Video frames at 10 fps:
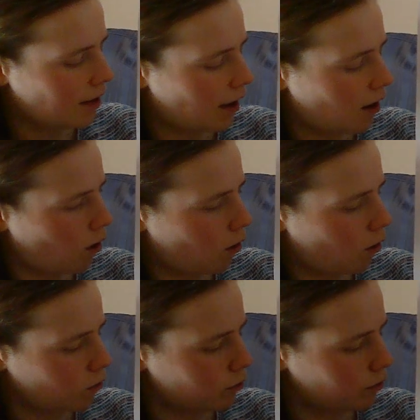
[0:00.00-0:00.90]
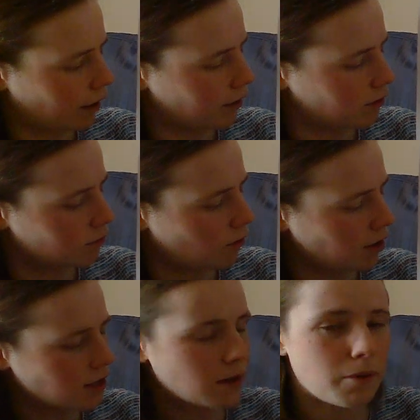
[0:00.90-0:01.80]
that whole thing,
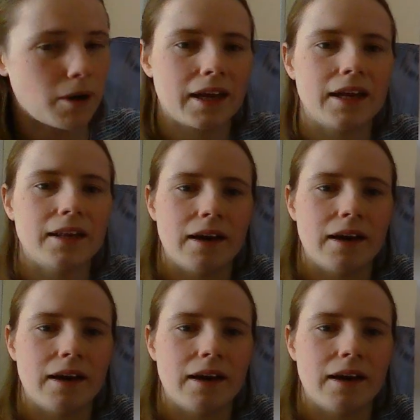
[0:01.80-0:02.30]
writing a bracket